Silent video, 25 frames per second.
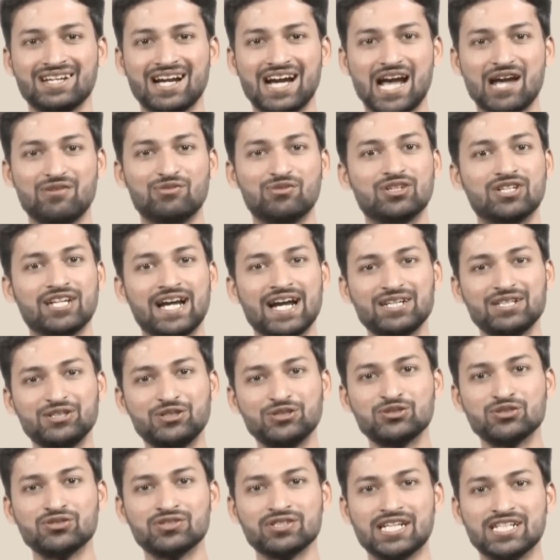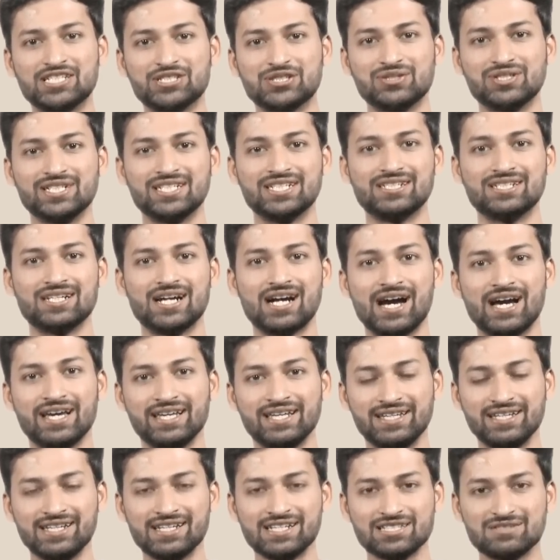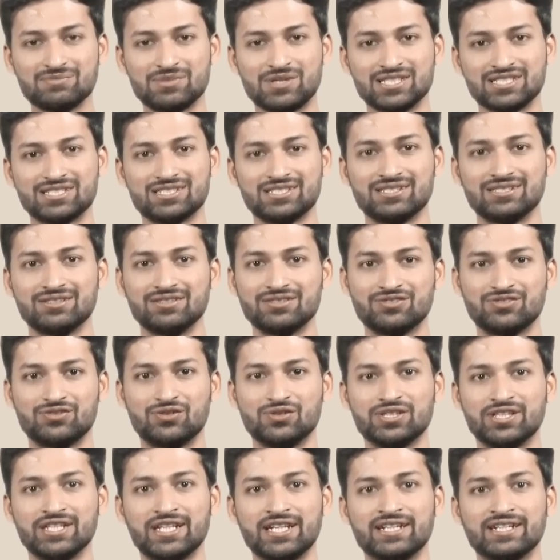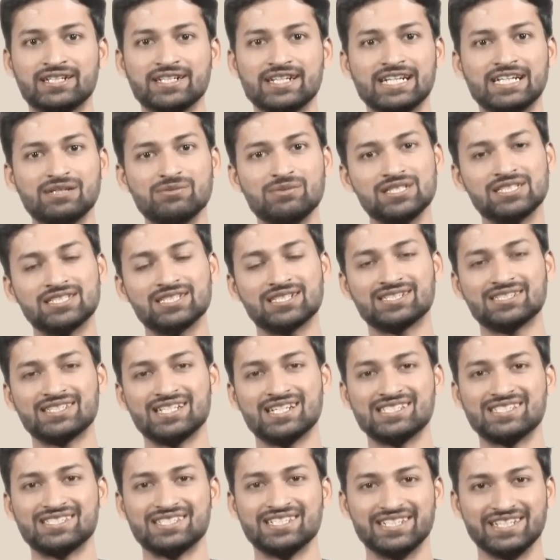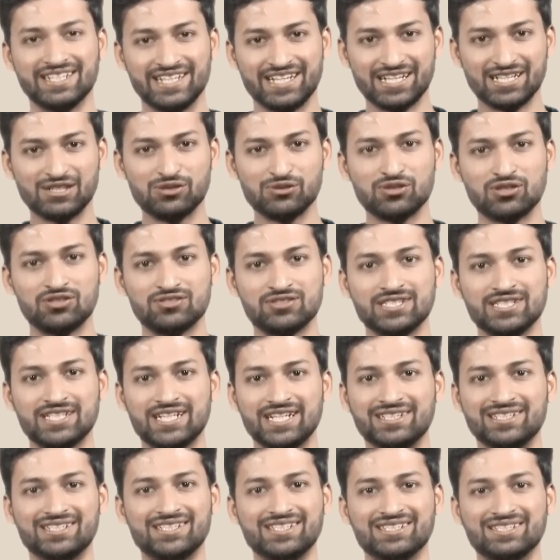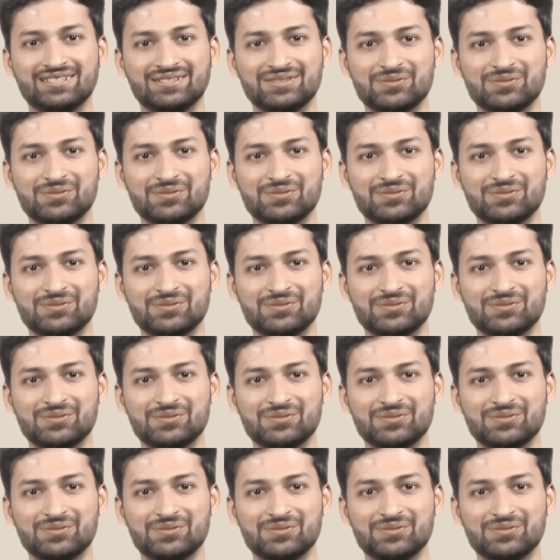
I would like to congratulate IES Master for the incredible success in GATE 2019.